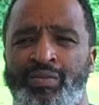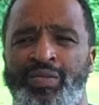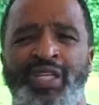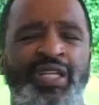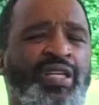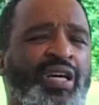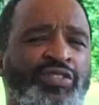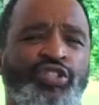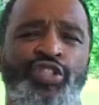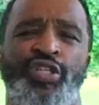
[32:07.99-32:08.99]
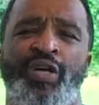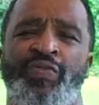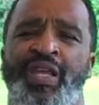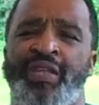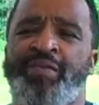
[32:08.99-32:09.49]
That he loves us
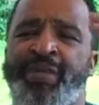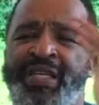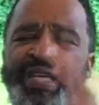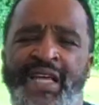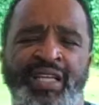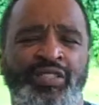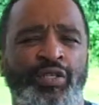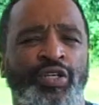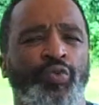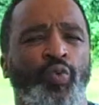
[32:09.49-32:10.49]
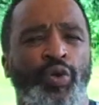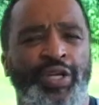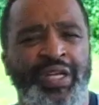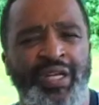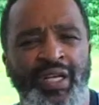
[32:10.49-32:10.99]
enough that he begins a good
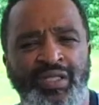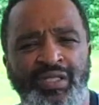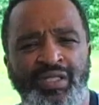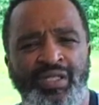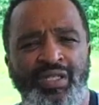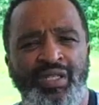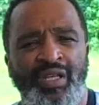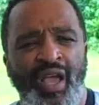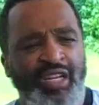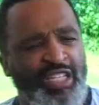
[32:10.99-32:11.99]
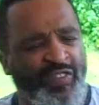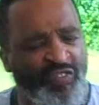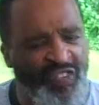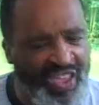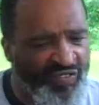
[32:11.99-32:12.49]
work in us, and he's
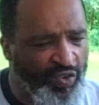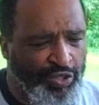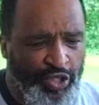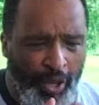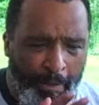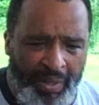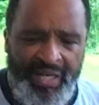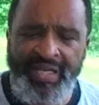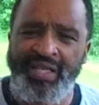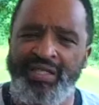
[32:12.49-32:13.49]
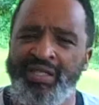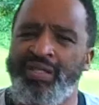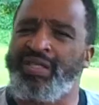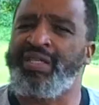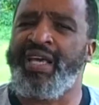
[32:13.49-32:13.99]
faithful to complete it
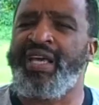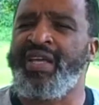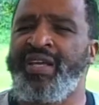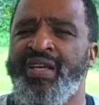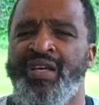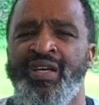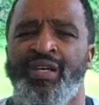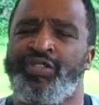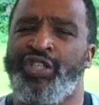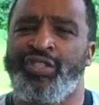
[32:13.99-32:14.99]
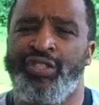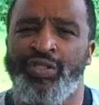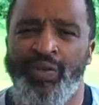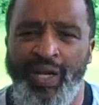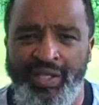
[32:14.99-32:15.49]
till the day of Jesus
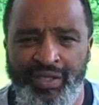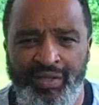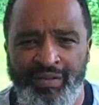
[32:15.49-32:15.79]
Christ.